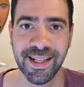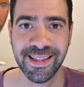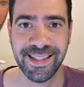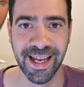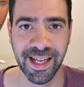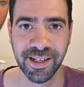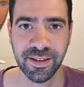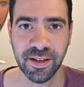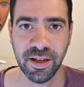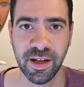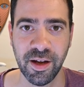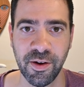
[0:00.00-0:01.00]
Then,
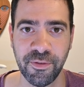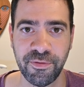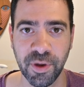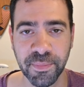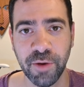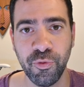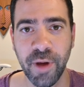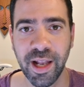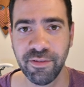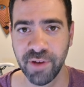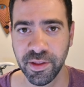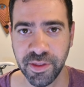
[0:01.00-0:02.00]
from the
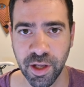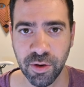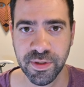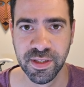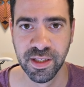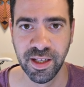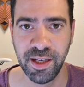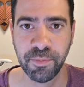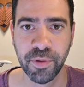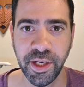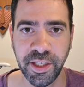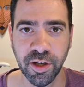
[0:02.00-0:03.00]
relevant nodes, you
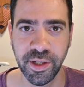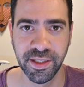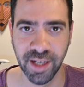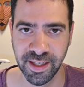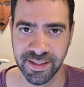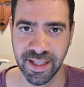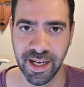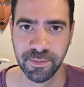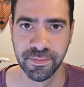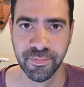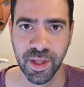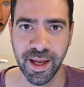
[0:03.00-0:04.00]
prioritize
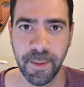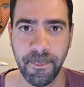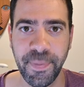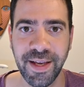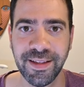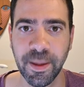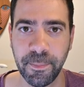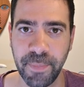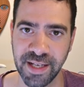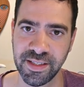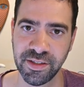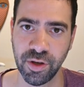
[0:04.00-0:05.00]
them and pick the
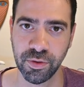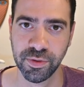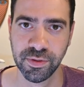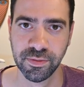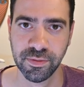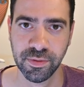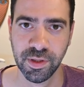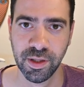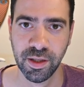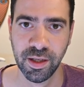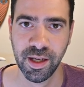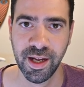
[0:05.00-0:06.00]
best node.
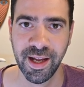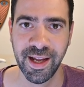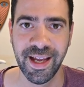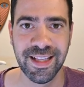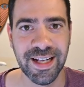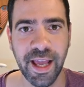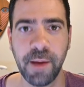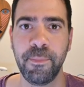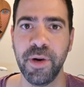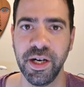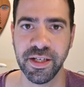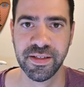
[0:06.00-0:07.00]
It's like
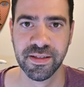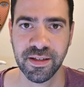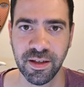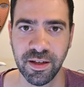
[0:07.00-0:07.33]
birds.